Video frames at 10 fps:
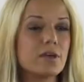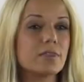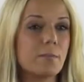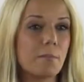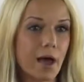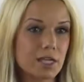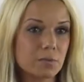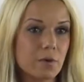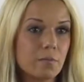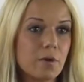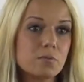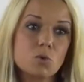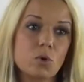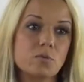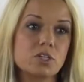you get the maximum
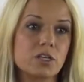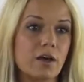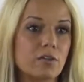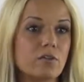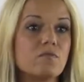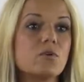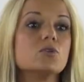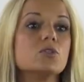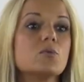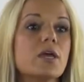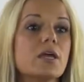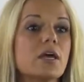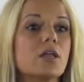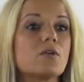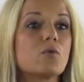absorption out of the foods you
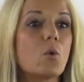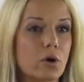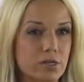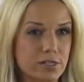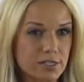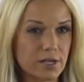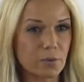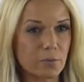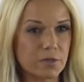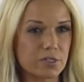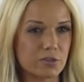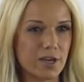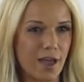eat and, of course, the supplements you